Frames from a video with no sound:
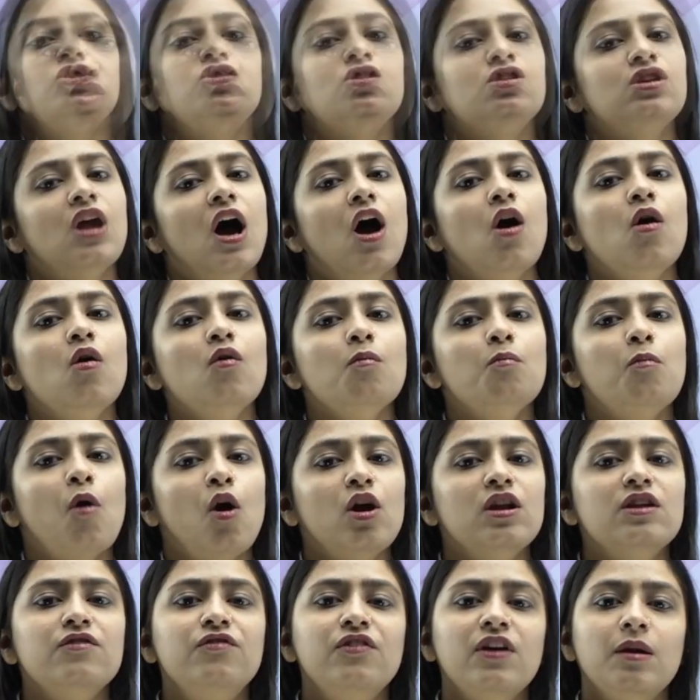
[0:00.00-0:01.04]
So now
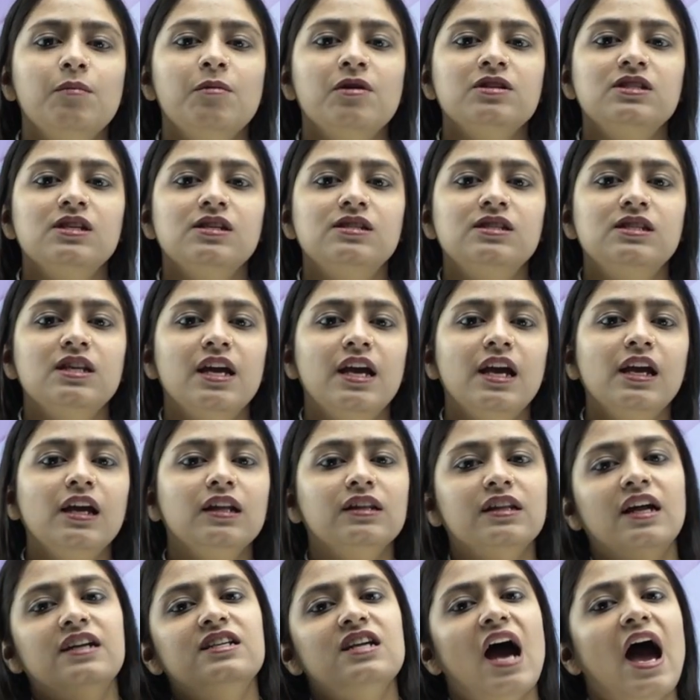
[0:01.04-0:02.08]
Polyphemus is
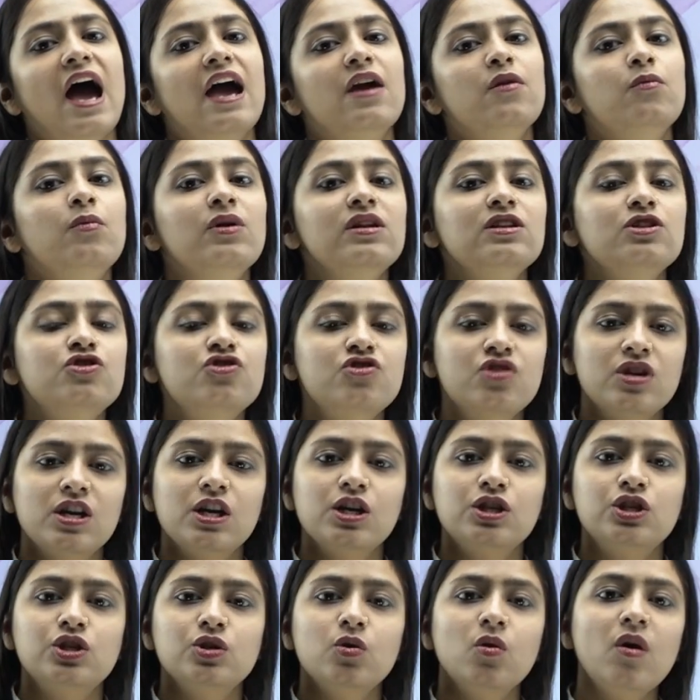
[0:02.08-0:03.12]
saying that, "I will
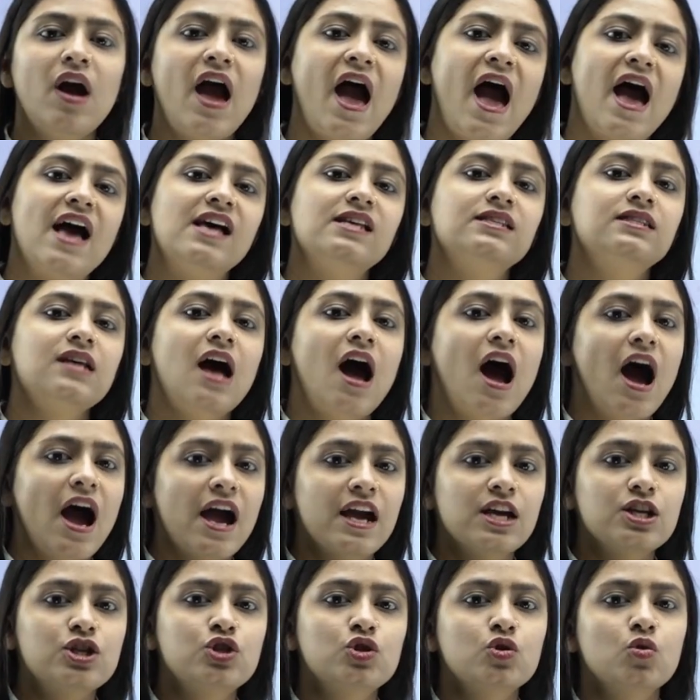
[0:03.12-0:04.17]
treat you as
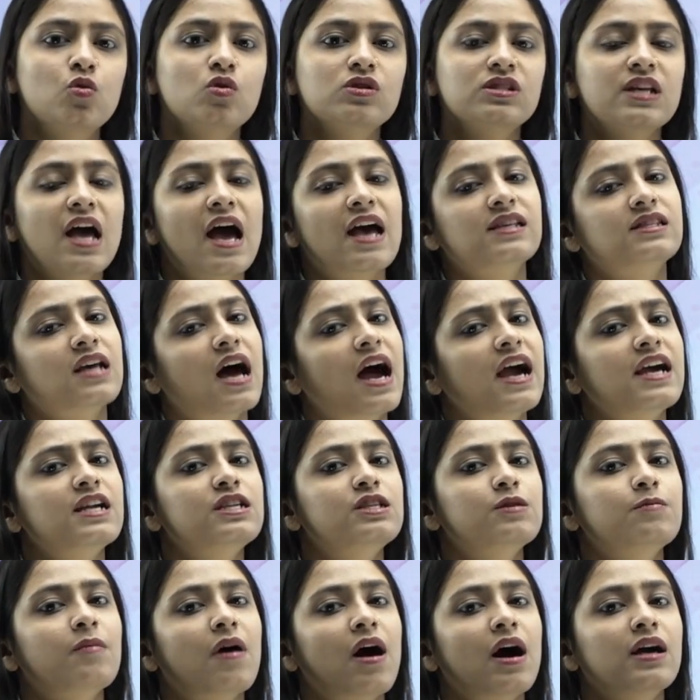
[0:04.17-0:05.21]
I choose, as I
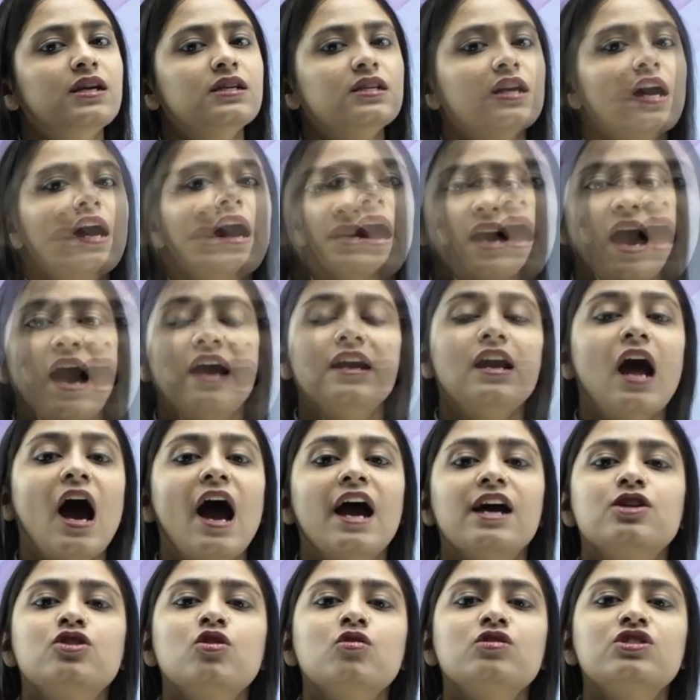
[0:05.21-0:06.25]
demand, and
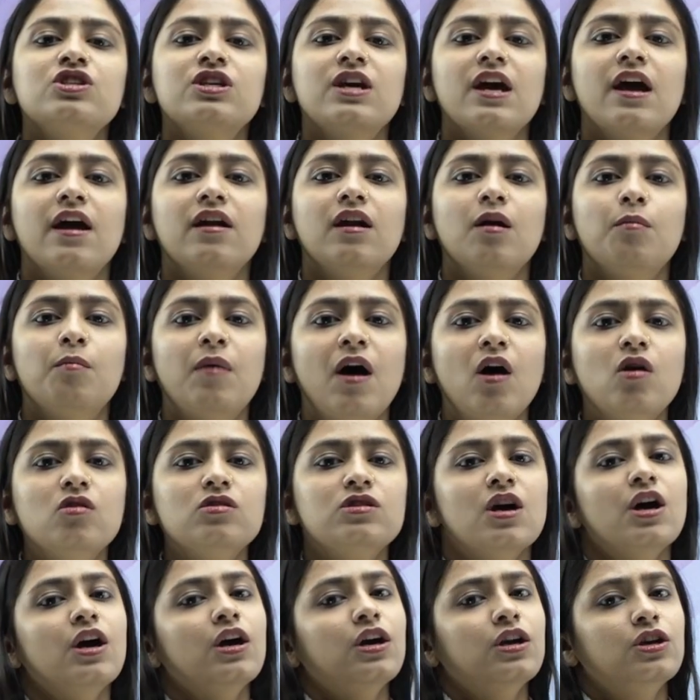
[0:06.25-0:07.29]
I don't care about
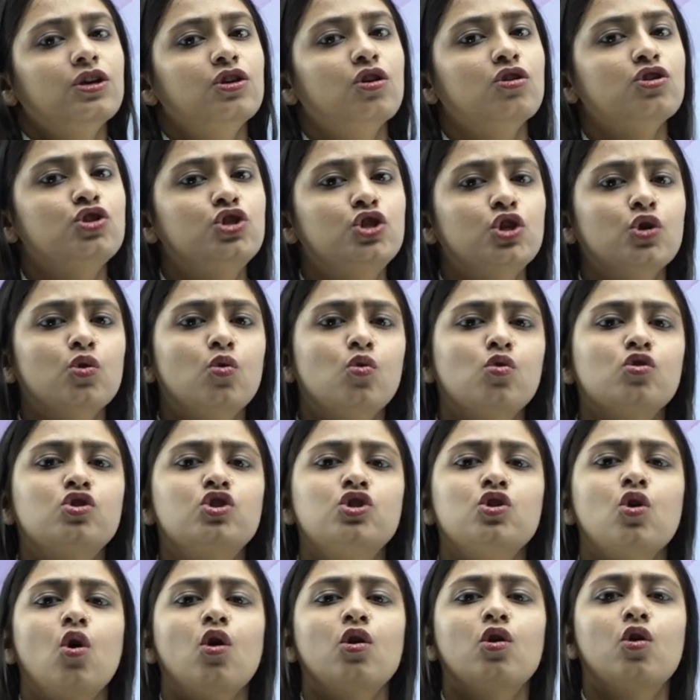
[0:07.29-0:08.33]
your
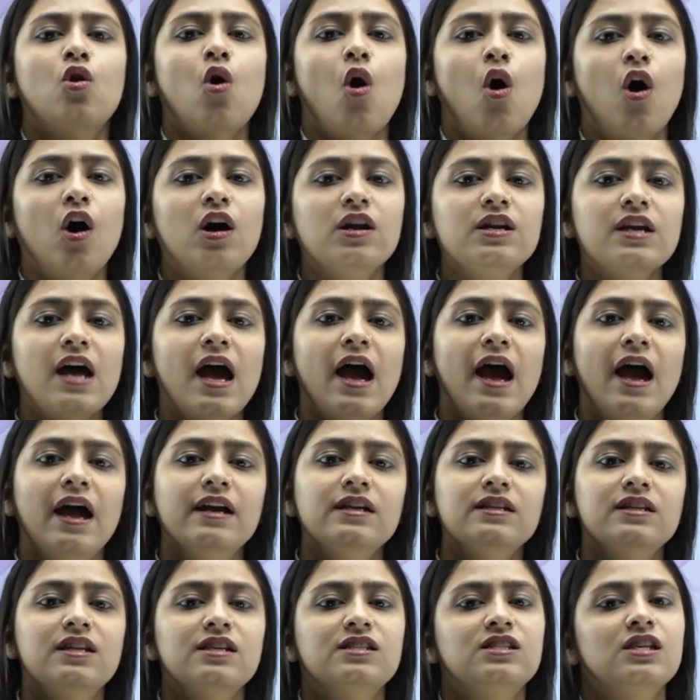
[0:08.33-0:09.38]
Zeus, your god,
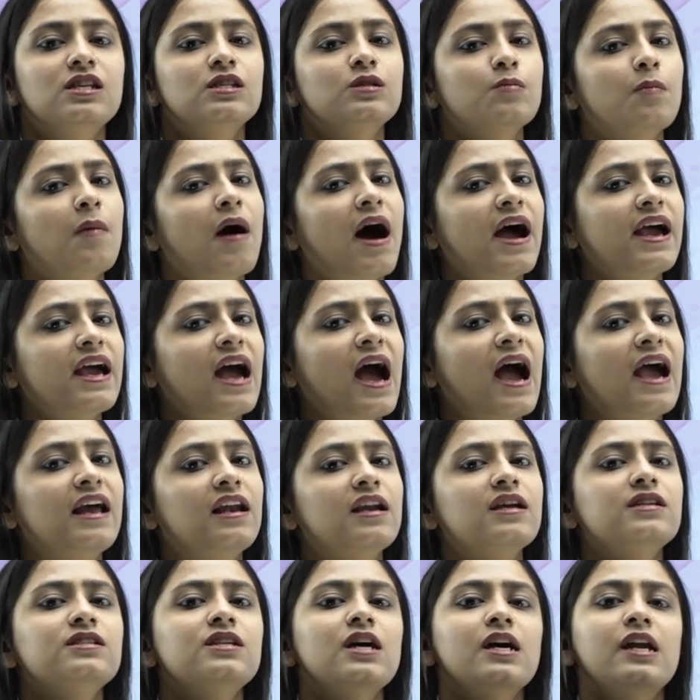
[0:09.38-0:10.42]
and this is my
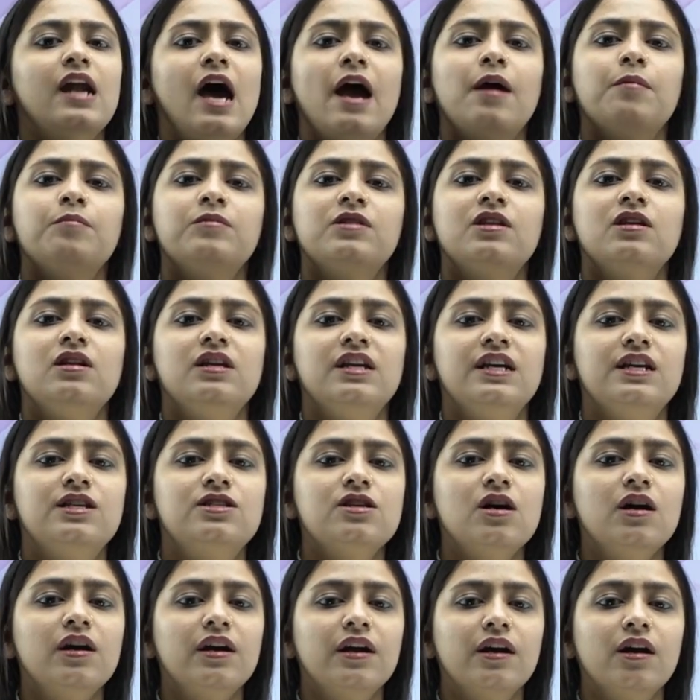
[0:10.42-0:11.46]
island and I am the
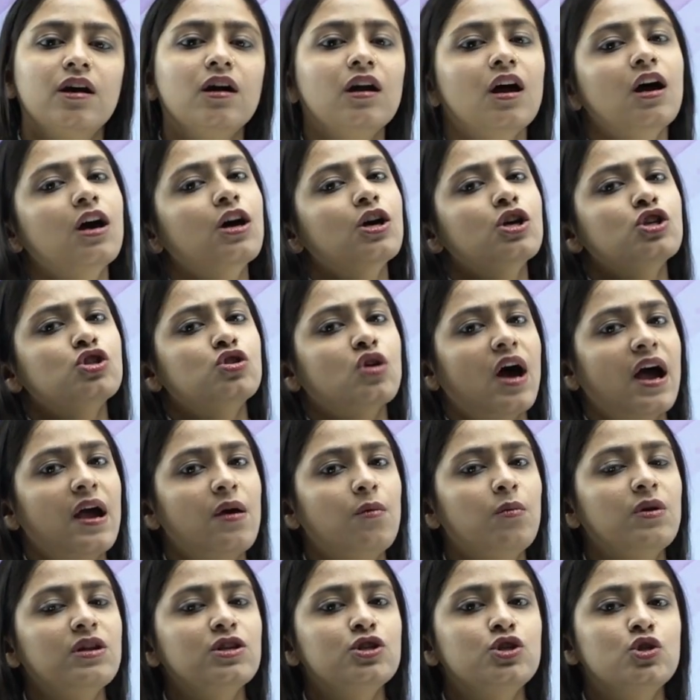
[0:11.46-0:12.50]
leader here, so
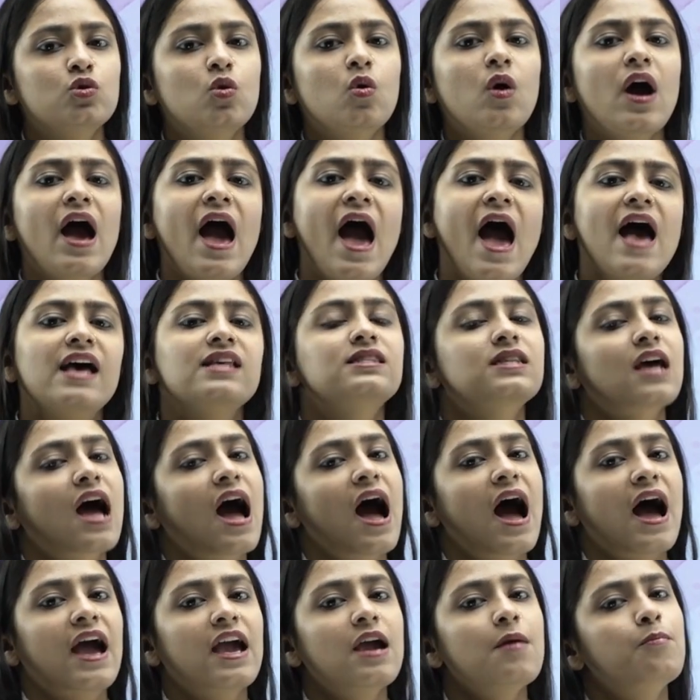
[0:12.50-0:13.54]
I will do as
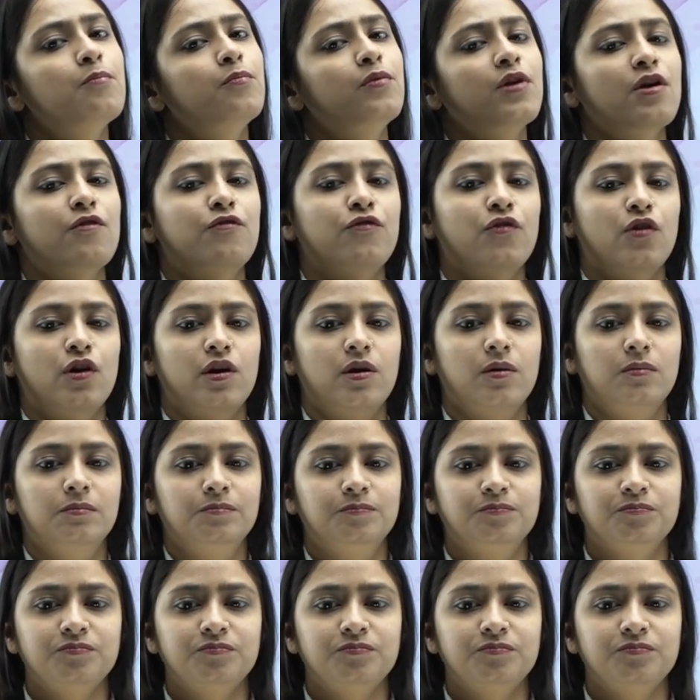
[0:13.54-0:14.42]
I prefer."